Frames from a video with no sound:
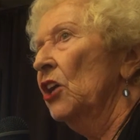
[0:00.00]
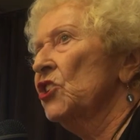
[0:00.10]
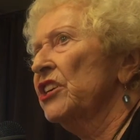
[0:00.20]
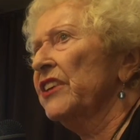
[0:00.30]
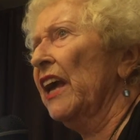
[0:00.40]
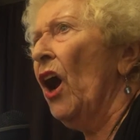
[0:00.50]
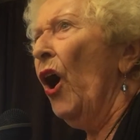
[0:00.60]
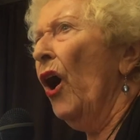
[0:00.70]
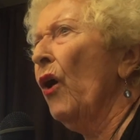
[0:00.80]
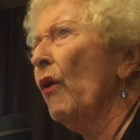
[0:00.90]
And she's saying,
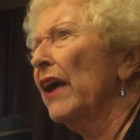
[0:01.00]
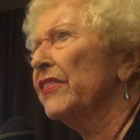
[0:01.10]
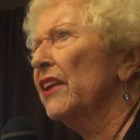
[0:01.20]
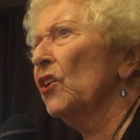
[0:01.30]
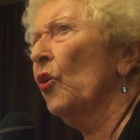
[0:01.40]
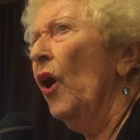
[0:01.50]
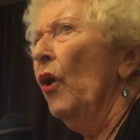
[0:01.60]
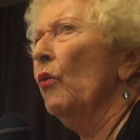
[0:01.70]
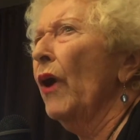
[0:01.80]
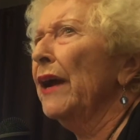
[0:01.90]

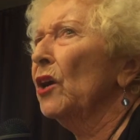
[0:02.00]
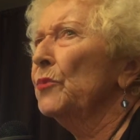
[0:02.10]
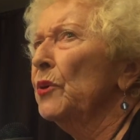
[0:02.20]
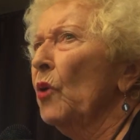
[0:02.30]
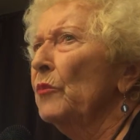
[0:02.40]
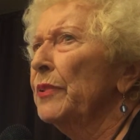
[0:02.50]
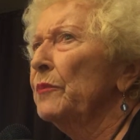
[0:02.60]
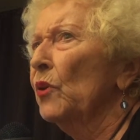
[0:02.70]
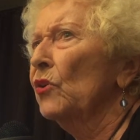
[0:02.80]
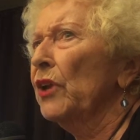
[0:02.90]
I hope you won't be
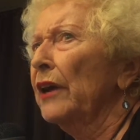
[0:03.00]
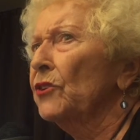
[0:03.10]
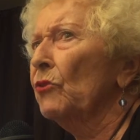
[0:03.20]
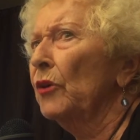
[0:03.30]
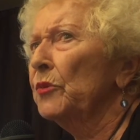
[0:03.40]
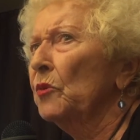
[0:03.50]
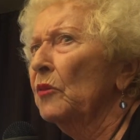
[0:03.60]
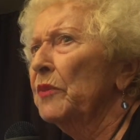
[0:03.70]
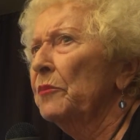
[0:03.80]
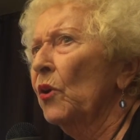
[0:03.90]
bored. I do hope you
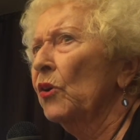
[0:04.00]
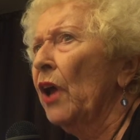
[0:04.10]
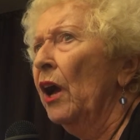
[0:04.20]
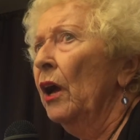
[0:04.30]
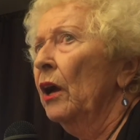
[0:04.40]
won't be bored.